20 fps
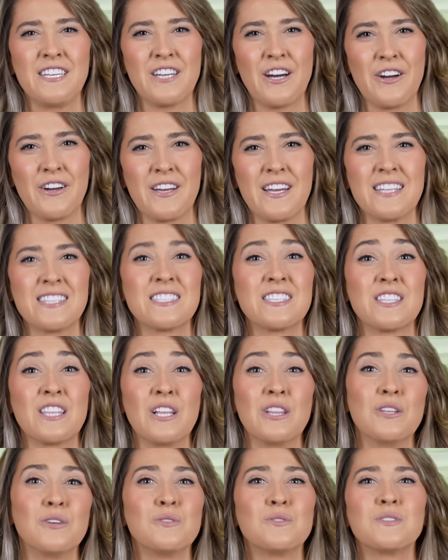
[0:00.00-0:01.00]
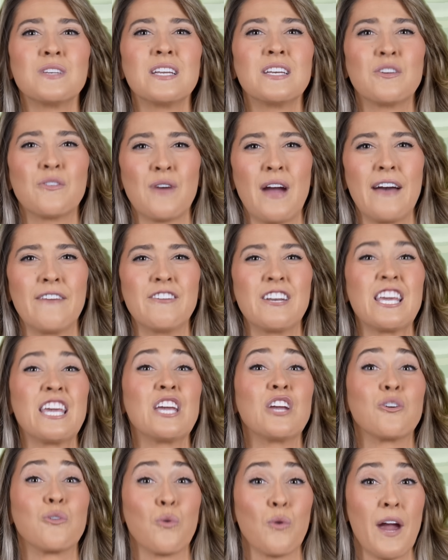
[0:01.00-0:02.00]
targets the Lucid
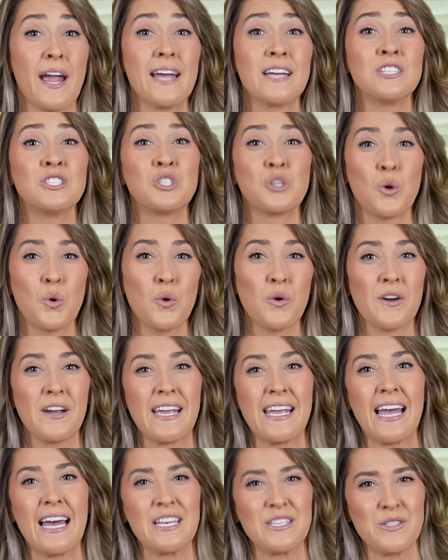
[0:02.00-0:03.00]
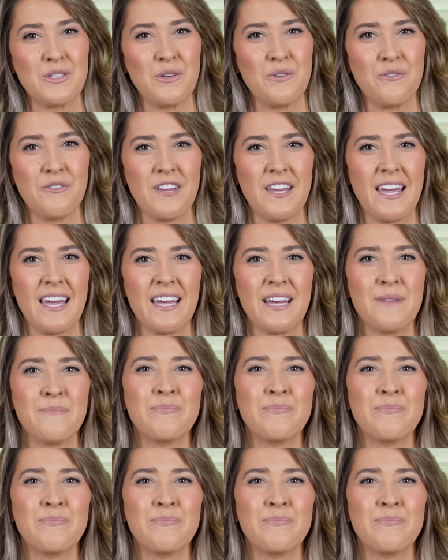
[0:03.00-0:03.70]
Gravity Grand Touring SUV.